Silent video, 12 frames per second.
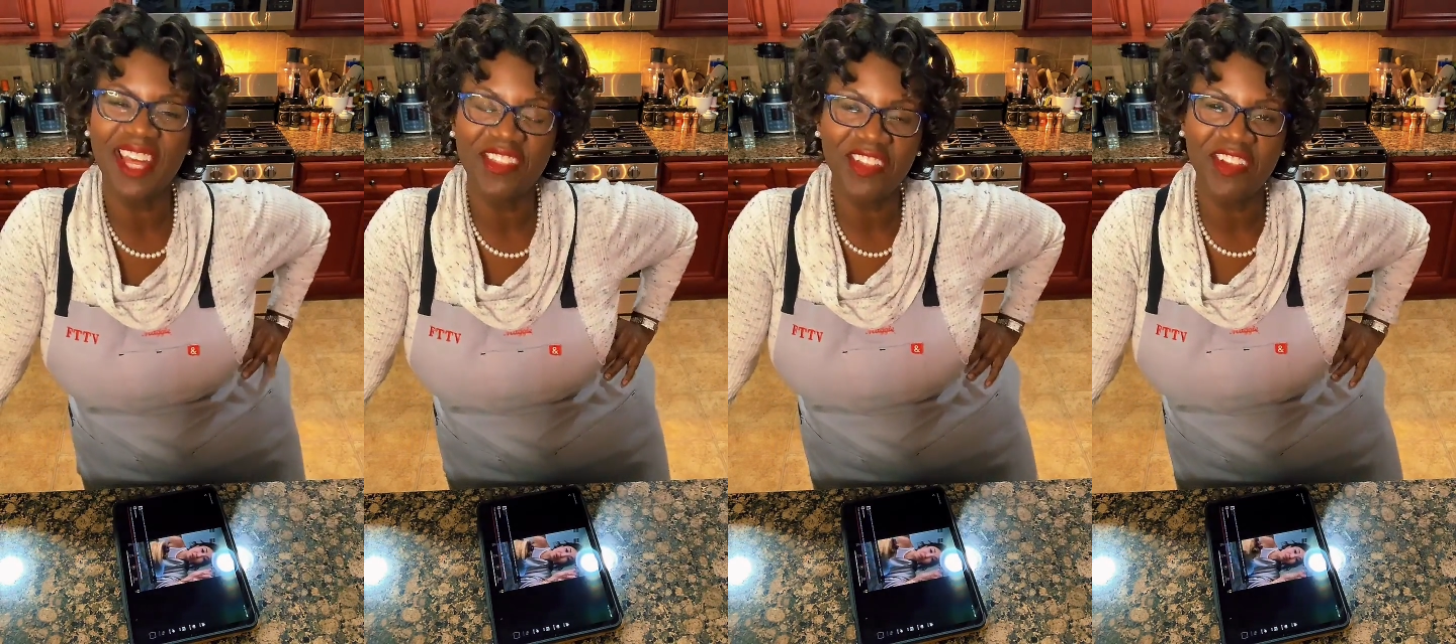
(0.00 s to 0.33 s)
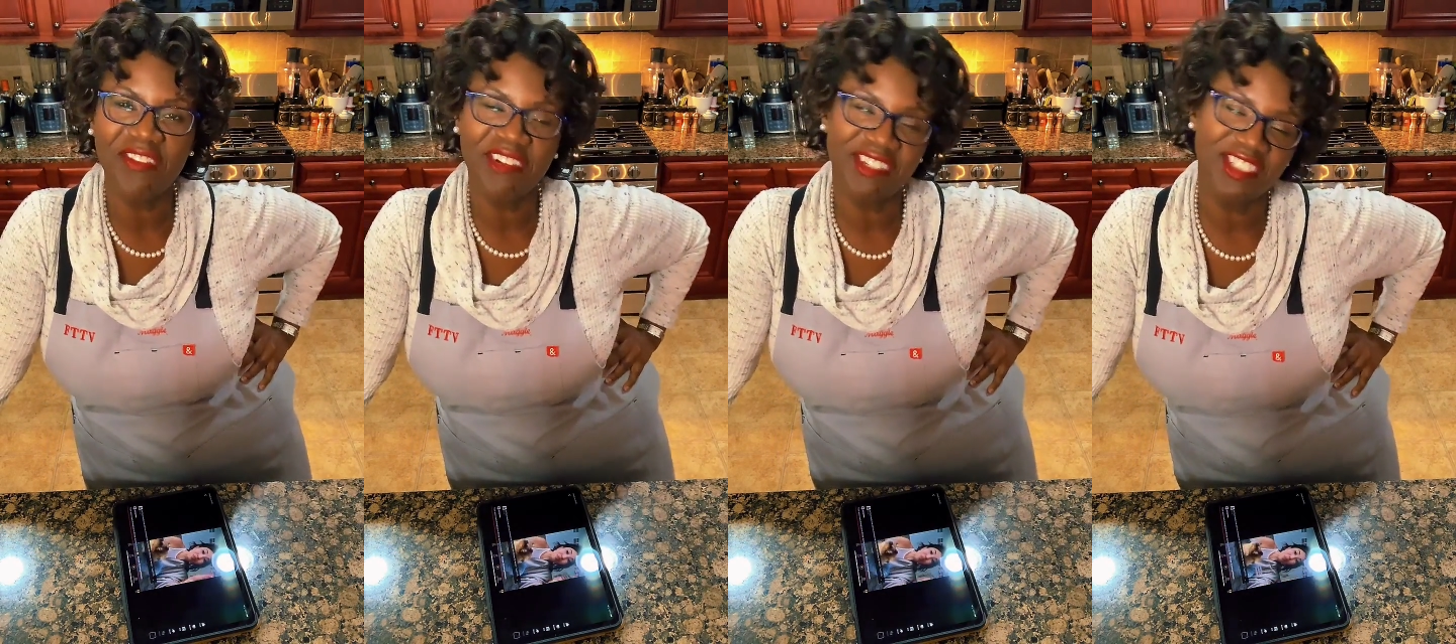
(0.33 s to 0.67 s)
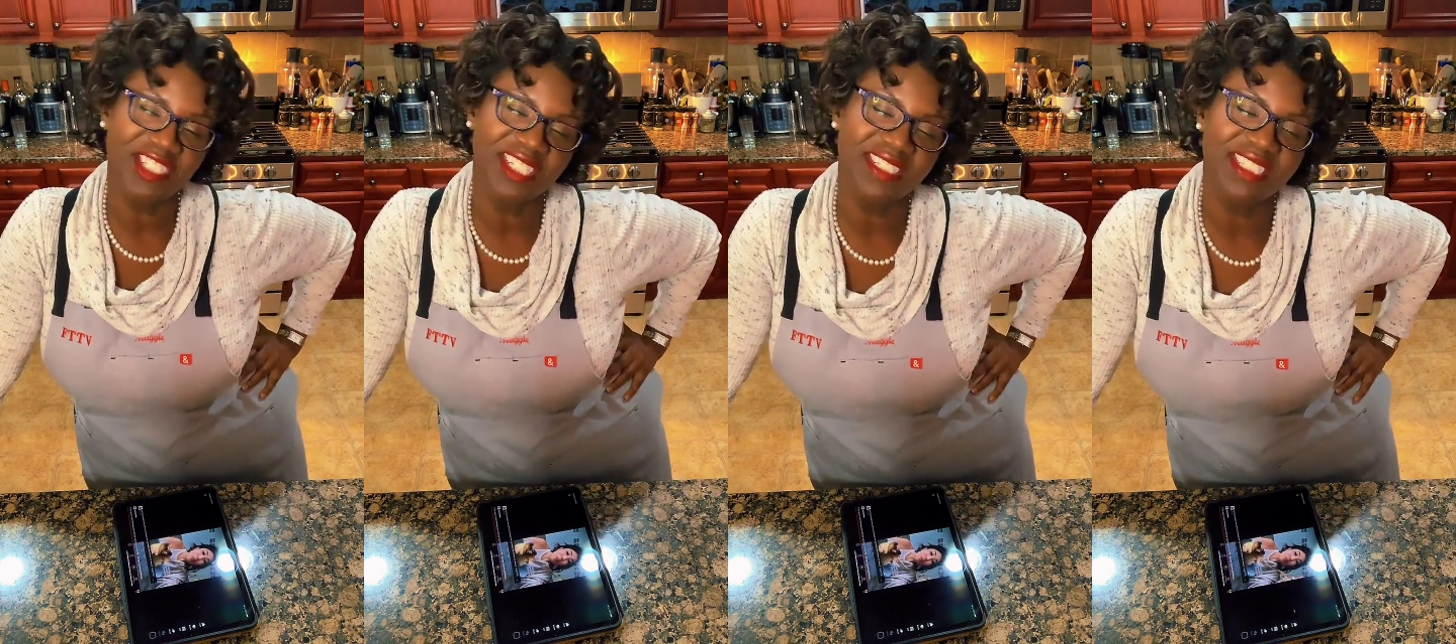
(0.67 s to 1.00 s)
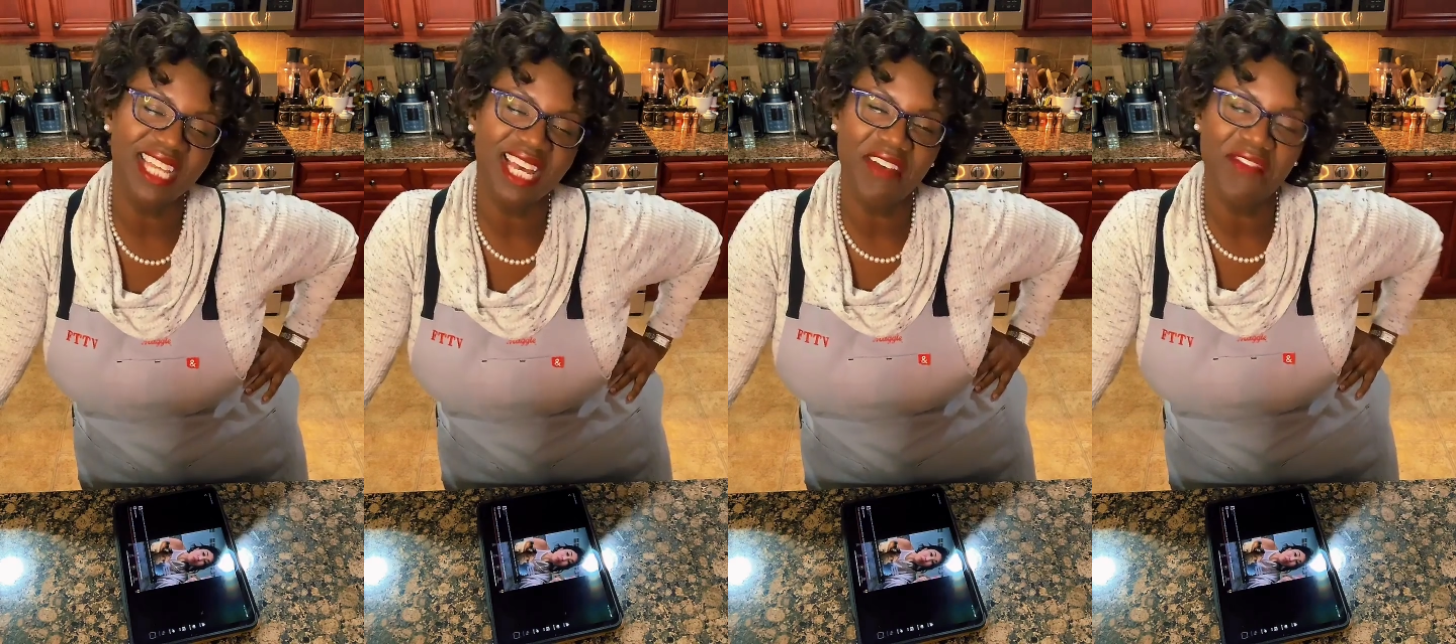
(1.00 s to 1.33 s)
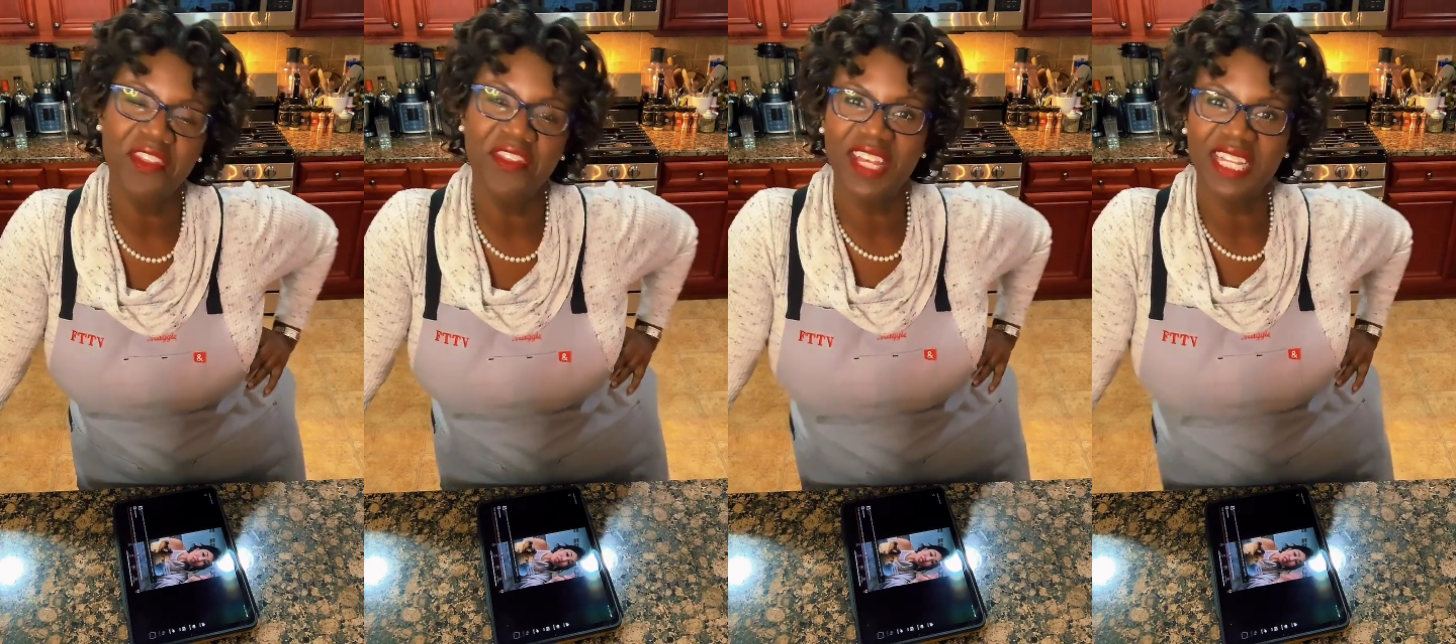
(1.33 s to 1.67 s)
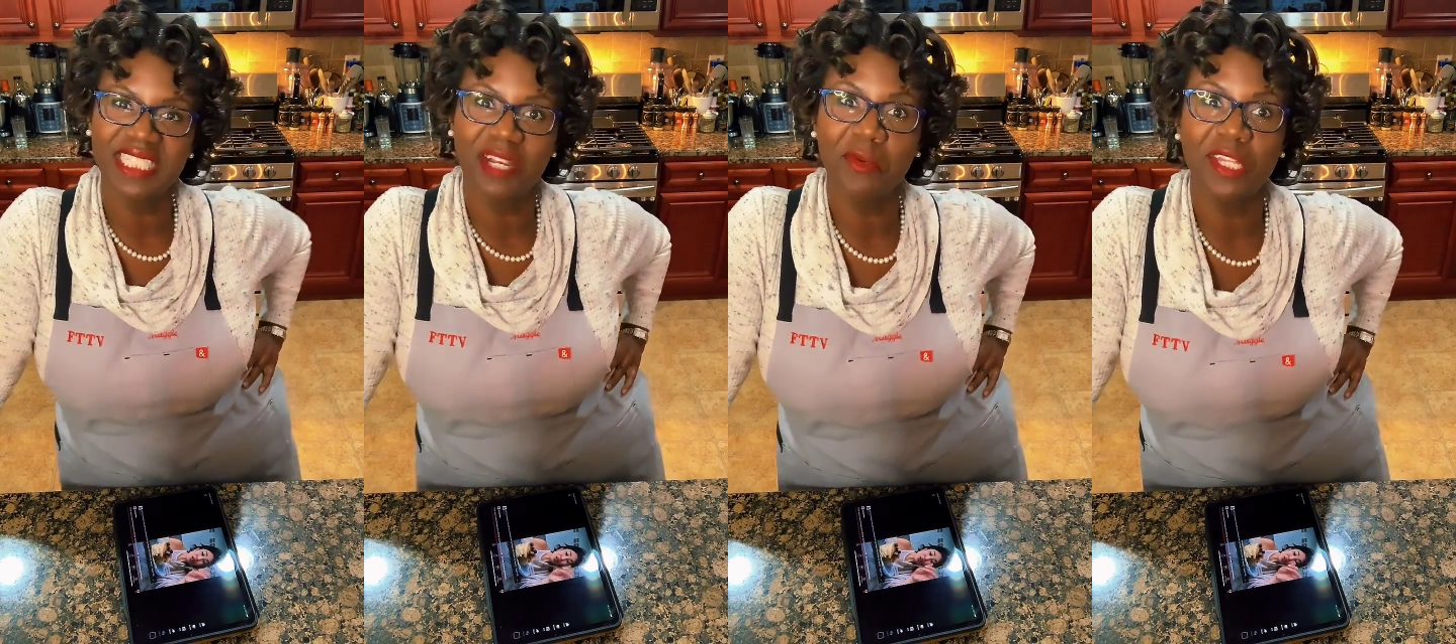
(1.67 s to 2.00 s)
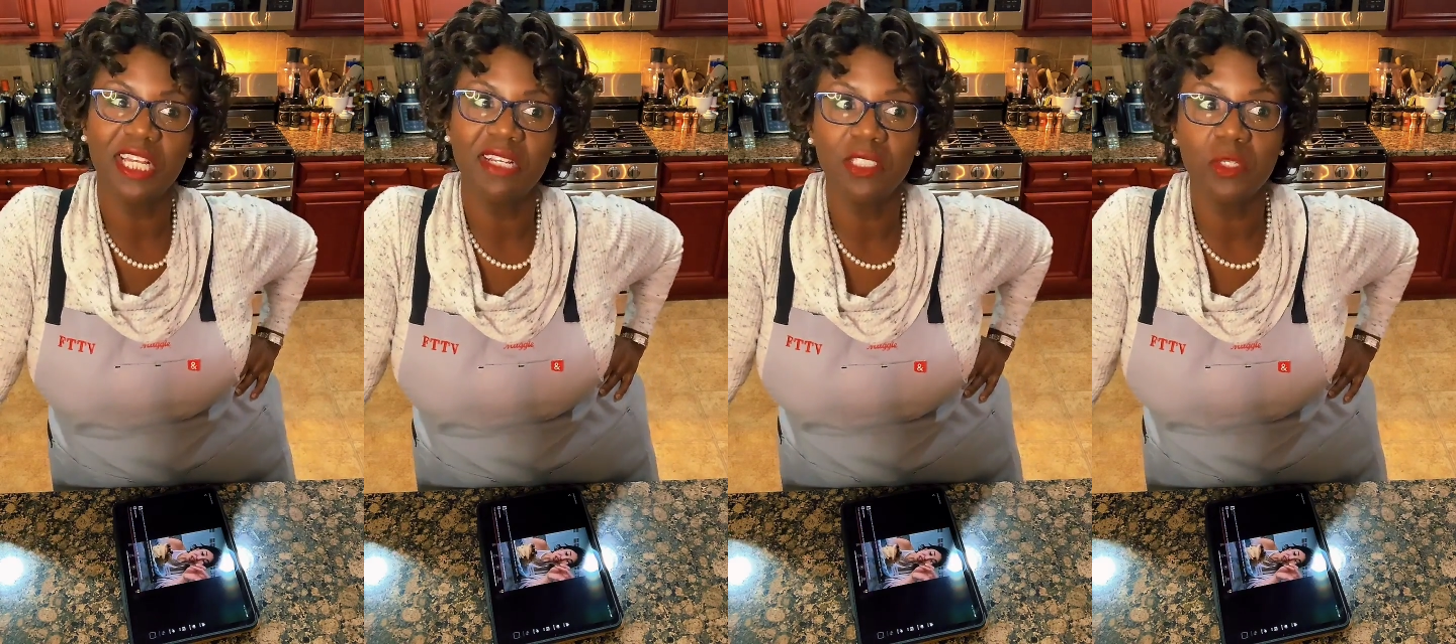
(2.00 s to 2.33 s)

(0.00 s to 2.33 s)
healthier versions of the things that we love.